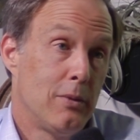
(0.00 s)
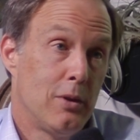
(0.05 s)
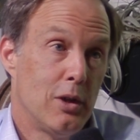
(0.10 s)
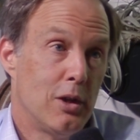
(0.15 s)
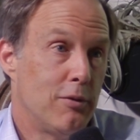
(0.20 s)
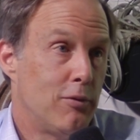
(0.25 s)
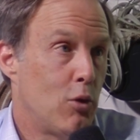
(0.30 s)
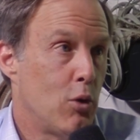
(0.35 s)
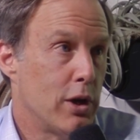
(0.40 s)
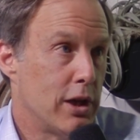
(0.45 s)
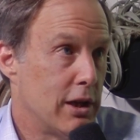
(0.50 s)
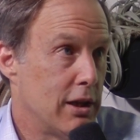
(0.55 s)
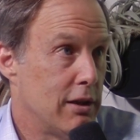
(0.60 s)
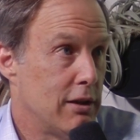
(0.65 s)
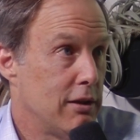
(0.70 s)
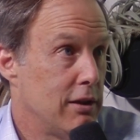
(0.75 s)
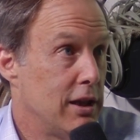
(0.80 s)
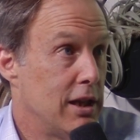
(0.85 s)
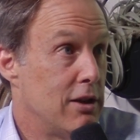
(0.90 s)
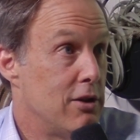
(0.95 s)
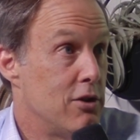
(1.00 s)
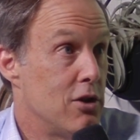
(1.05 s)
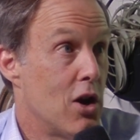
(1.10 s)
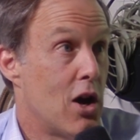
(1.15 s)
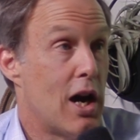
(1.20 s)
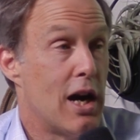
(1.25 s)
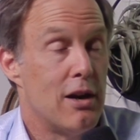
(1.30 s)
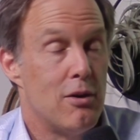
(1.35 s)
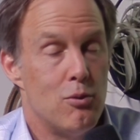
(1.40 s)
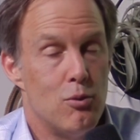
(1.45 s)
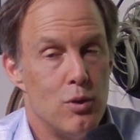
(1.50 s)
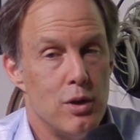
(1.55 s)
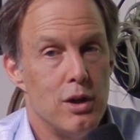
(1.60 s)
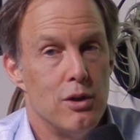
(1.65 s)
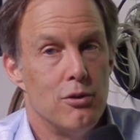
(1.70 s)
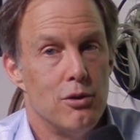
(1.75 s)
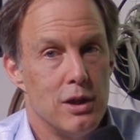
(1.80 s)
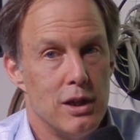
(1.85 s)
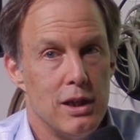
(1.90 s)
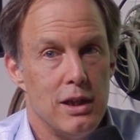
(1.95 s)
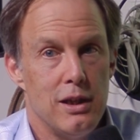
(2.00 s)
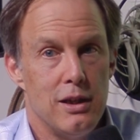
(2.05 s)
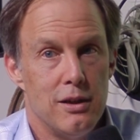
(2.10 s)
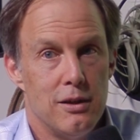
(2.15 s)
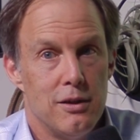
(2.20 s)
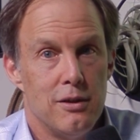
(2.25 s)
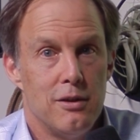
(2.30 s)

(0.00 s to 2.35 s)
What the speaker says: avoid it and not really